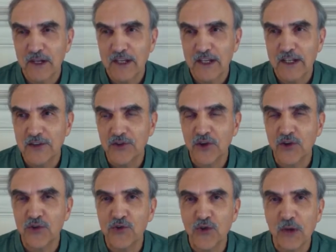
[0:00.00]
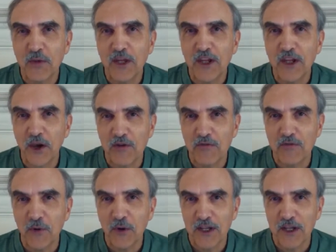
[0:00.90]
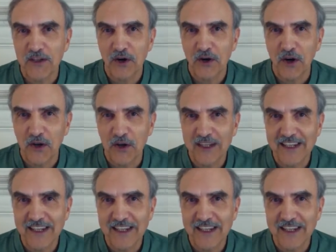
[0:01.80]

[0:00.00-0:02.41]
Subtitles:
he is extremely clairvoyant on